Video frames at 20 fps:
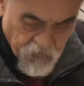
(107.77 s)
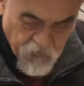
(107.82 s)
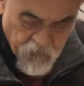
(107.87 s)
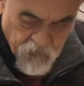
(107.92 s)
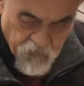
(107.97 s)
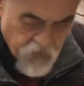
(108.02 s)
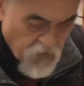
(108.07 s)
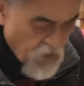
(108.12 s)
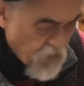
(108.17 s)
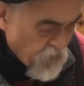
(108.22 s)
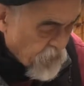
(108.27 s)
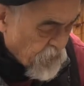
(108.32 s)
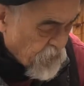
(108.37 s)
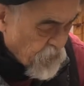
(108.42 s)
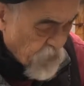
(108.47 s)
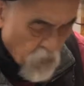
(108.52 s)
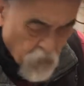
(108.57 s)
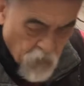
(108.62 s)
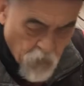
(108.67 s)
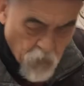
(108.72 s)
just
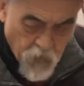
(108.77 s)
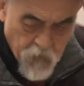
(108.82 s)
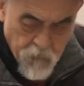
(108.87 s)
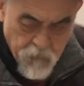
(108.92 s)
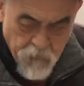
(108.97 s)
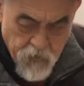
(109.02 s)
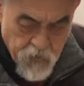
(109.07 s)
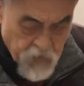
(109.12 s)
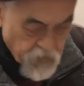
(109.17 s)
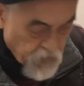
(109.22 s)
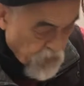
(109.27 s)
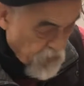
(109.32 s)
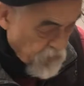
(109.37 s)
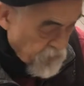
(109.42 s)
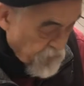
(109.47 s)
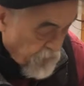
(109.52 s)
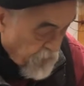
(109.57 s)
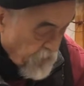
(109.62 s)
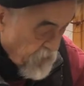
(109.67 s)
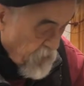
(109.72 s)
not quite big
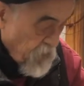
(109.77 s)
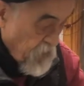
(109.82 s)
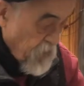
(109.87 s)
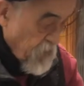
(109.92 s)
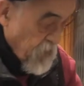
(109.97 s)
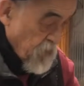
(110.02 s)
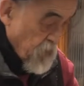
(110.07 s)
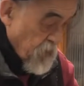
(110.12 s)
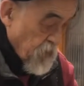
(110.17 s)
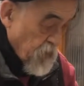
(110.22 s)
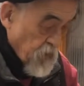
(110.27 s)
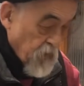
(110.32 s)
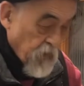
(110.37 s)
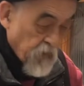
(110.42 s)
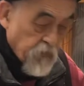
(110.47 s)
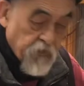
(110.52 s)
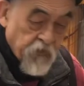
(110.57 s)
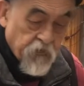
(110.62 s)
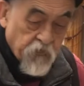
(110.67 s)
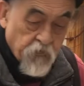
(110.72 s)
enough. And
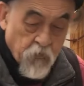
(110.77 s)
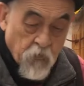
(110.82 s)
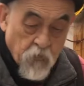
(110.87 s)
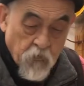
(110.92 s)
this,